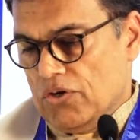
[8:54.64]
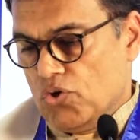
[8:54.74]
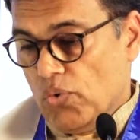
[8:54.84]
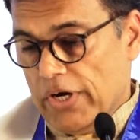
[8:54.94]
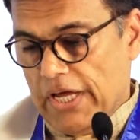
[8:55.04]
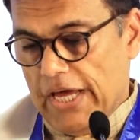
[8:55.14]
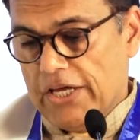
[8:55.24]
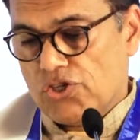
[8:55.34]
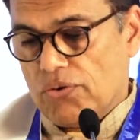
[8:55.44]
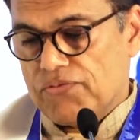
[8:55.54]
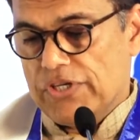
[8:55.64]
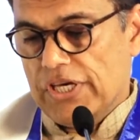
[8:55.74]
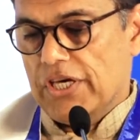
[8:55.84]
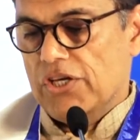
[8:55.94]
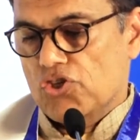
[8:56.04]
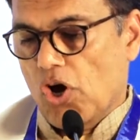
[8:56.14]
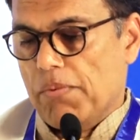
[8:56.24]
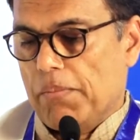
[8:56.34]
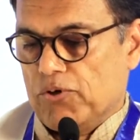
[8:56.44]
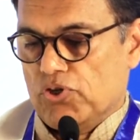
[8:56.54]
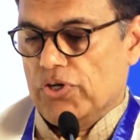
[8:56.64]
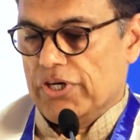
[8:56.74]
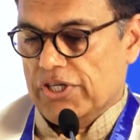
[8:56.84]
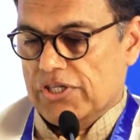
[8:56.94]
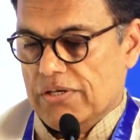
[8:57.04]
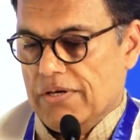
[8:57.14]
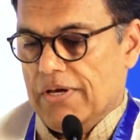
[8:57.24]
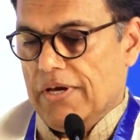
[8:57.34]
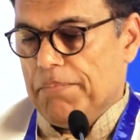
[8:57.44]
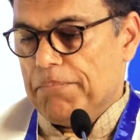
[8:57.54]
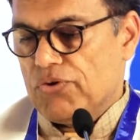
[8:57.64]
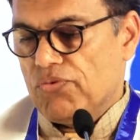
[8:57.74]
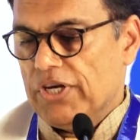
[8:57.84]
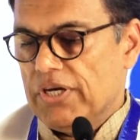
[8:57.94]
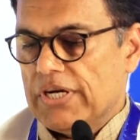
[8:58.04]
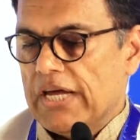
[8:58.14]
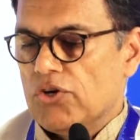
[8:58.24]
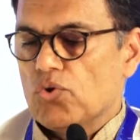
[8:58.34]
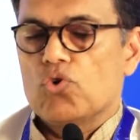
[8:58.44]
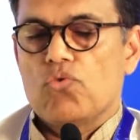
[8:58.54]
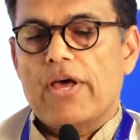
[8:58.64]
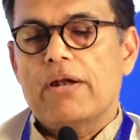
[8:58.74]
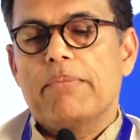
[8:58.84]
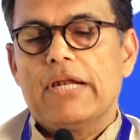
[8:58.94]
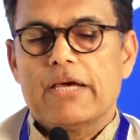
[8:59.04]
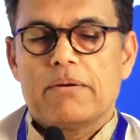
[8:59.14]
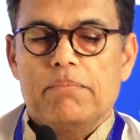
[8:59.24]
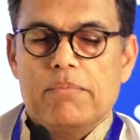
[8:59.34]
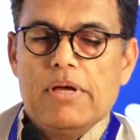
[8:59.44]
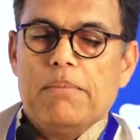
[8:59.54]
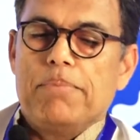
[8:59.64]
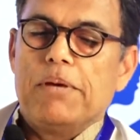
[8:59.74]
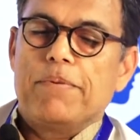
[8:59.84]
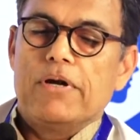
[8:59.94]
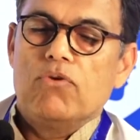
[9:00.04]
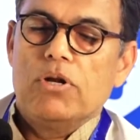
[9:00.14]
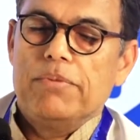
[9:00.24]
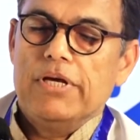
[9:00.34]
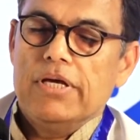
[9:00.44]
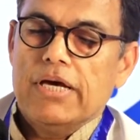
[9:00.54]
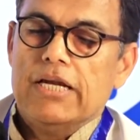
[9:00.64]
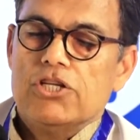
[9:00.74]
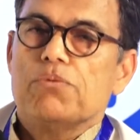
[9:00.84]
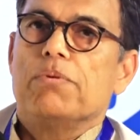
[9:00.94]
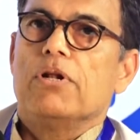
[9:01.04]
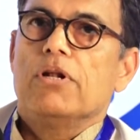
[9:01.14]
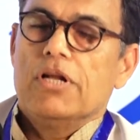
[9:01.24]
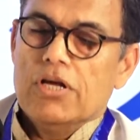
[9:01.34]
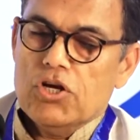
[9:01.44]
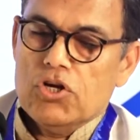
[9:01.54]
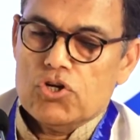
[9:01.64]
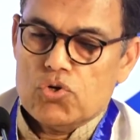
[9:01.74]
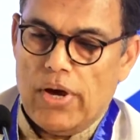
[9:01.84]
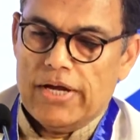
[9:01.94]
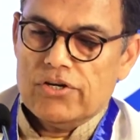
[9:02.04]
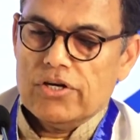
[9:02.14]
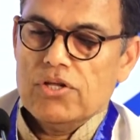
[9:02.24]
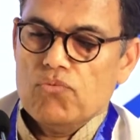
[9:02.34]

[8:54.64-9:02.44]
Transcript: to an age of seeking job opportunities. Between 10 to 12 million people will be eligible to enter the